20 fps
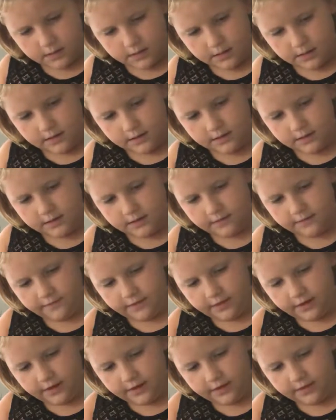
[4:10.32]
This is a
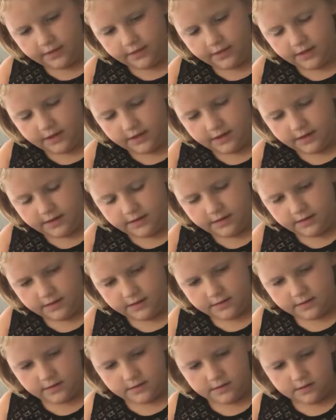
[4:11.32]
very thick
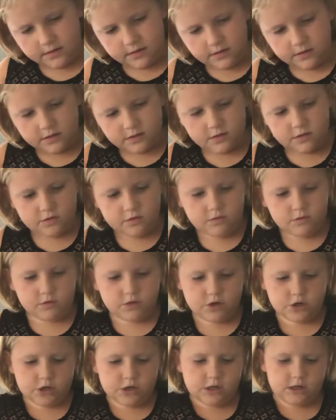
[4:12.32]

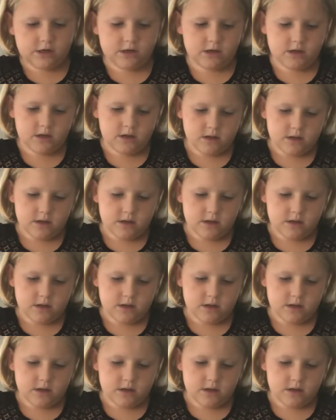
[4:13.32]
squishy.